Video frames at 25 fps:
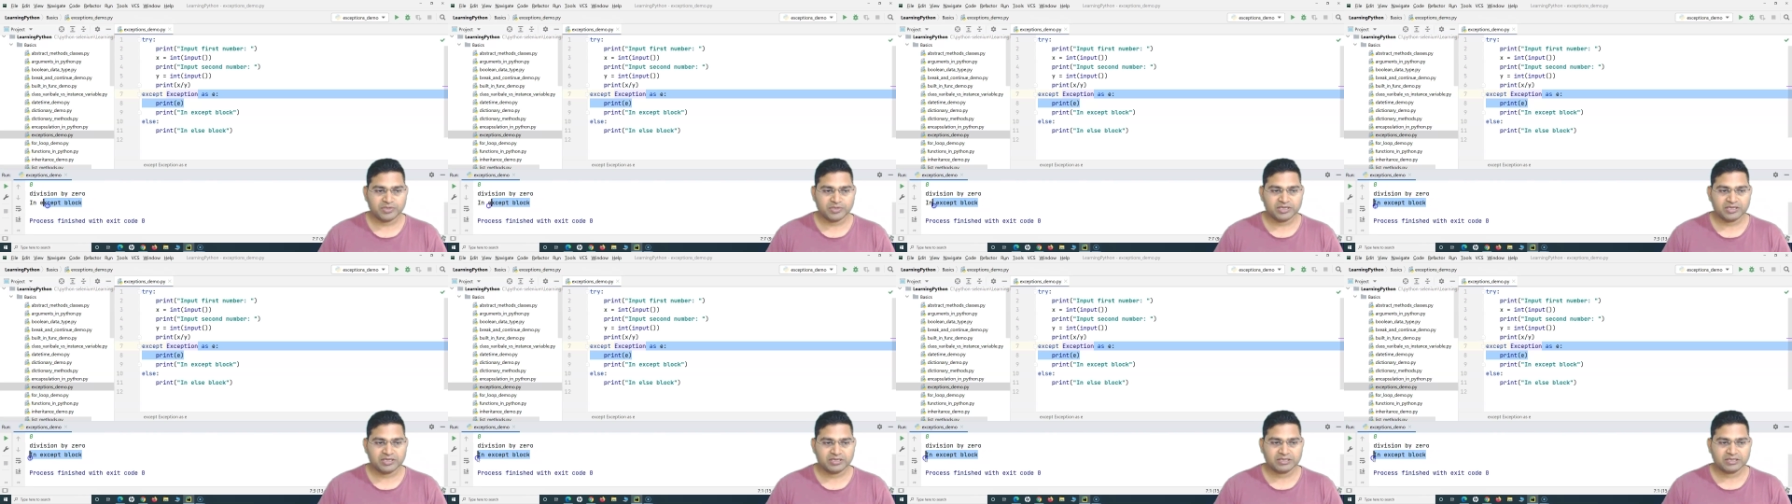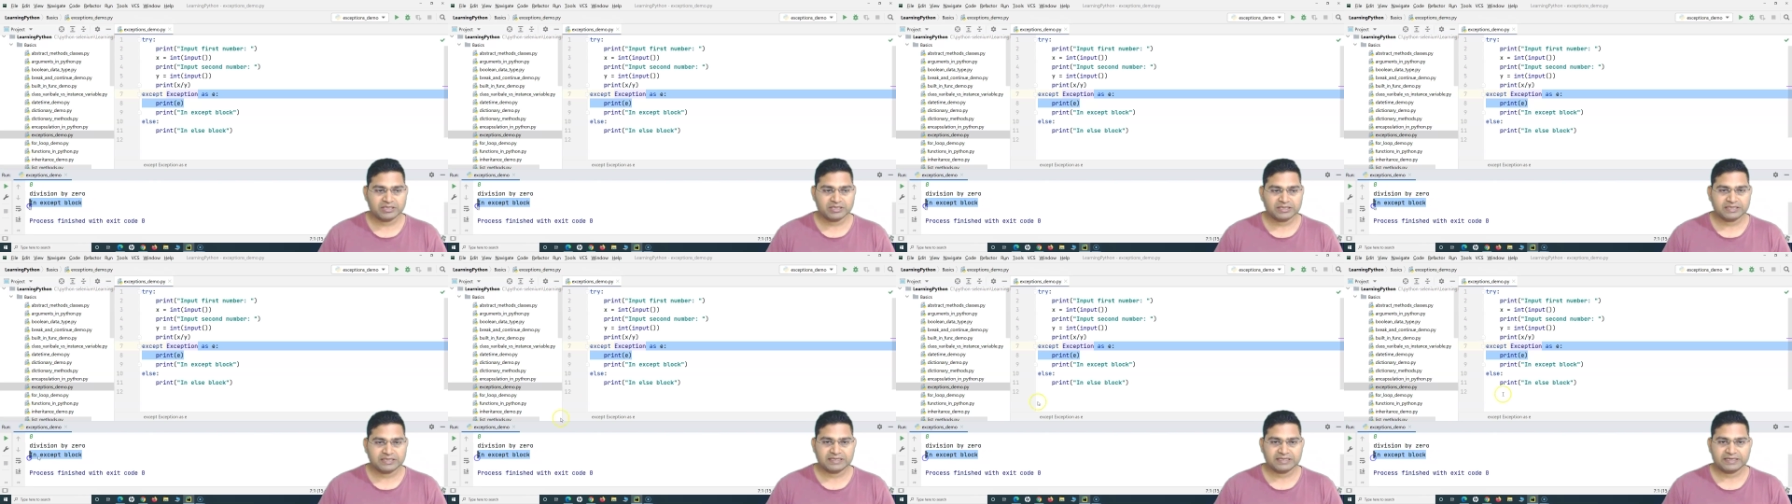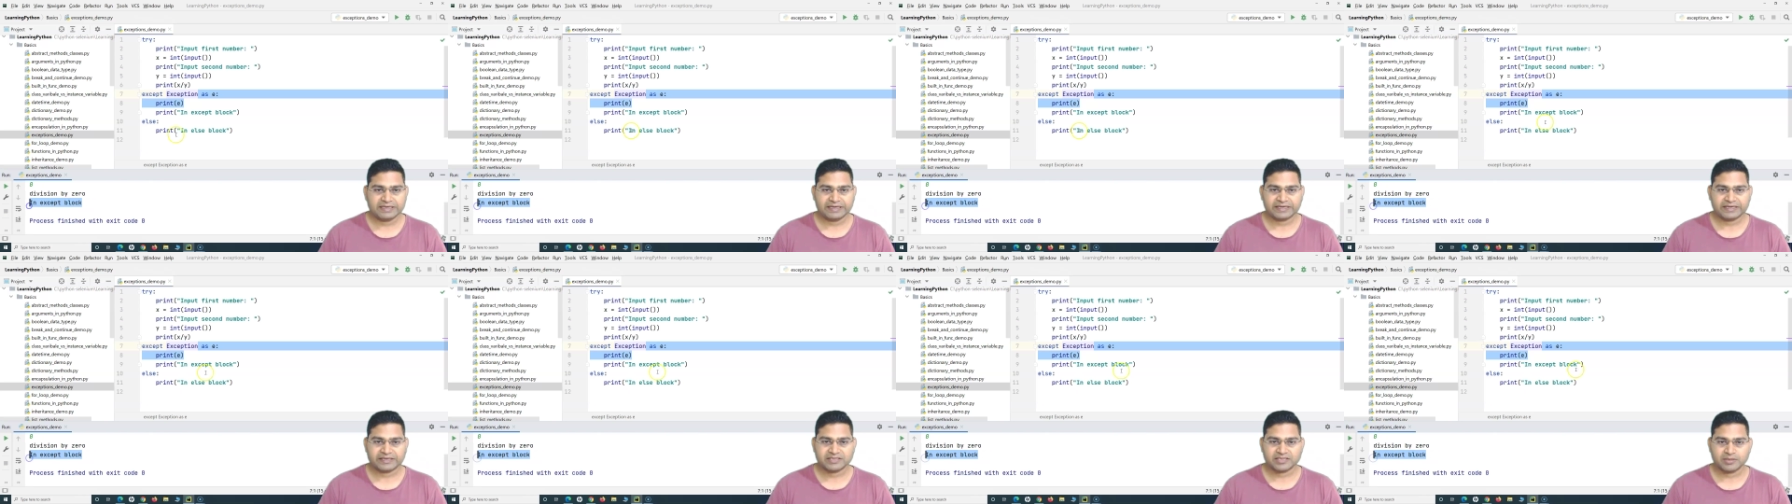printed
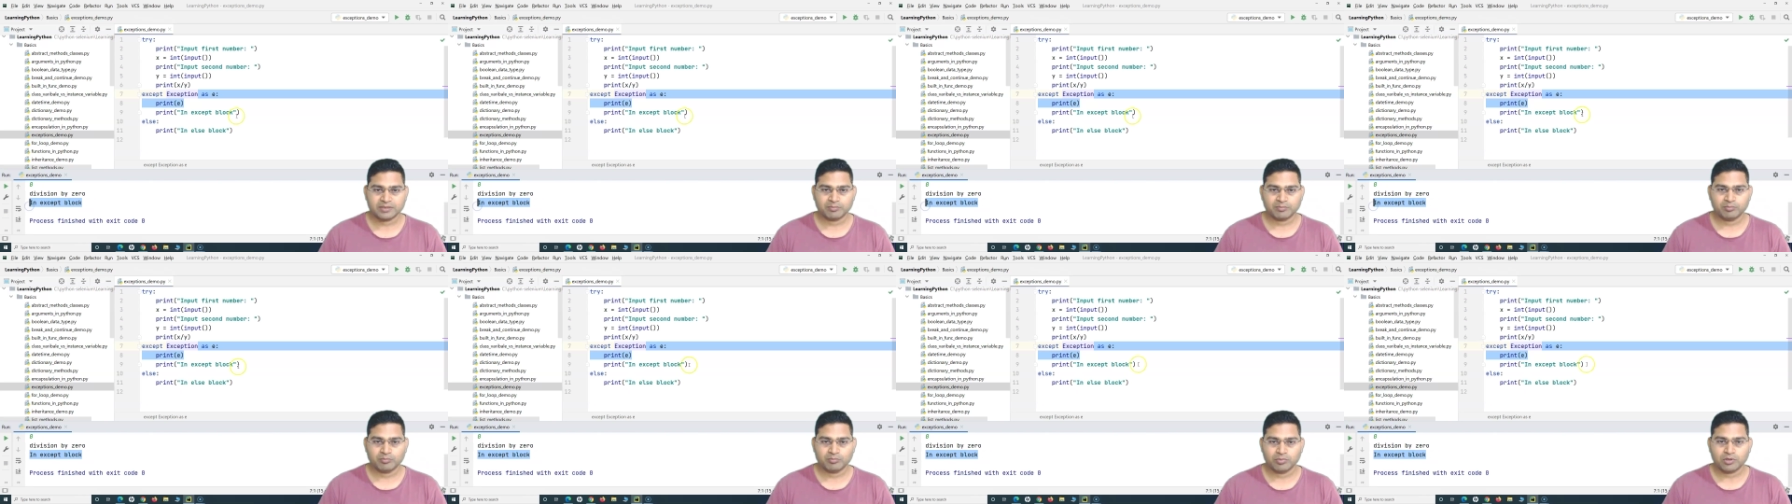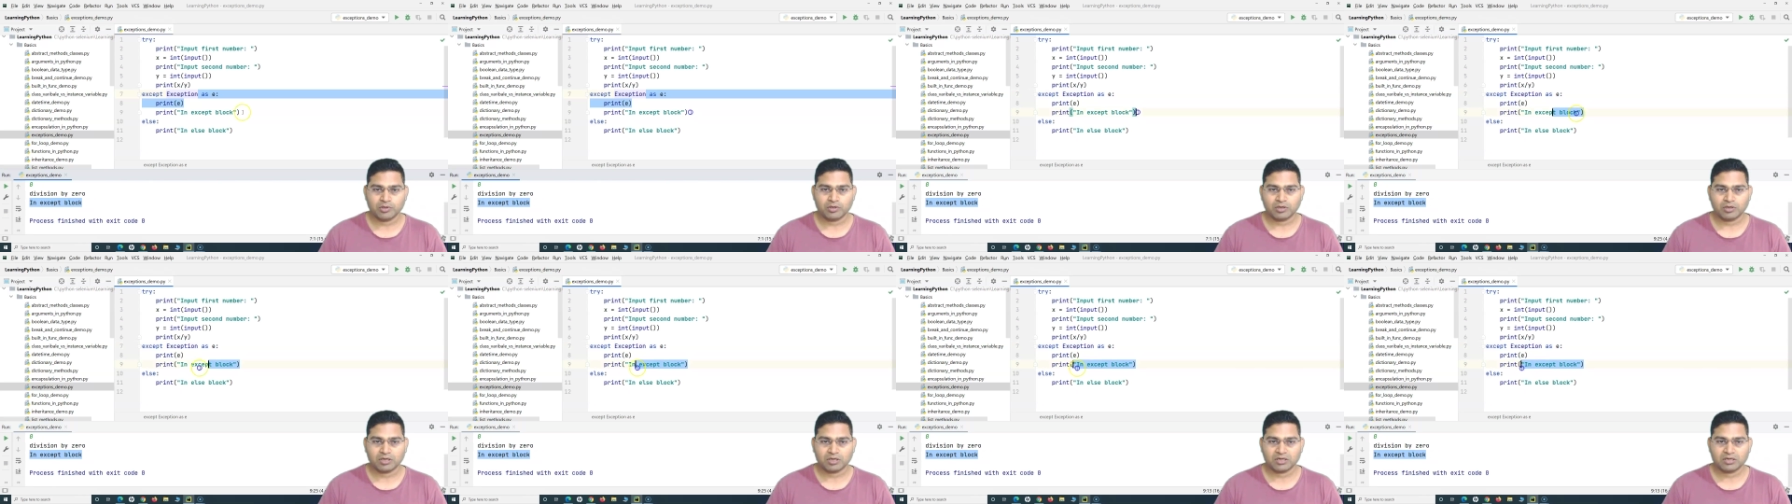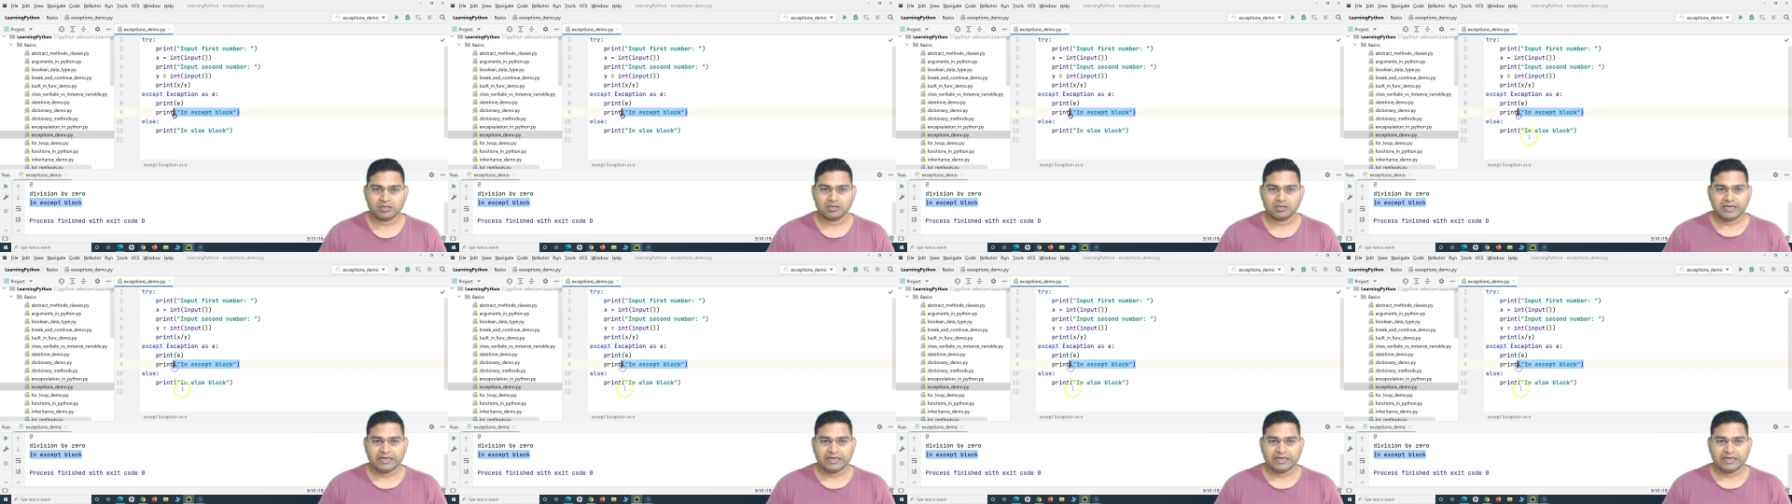in except block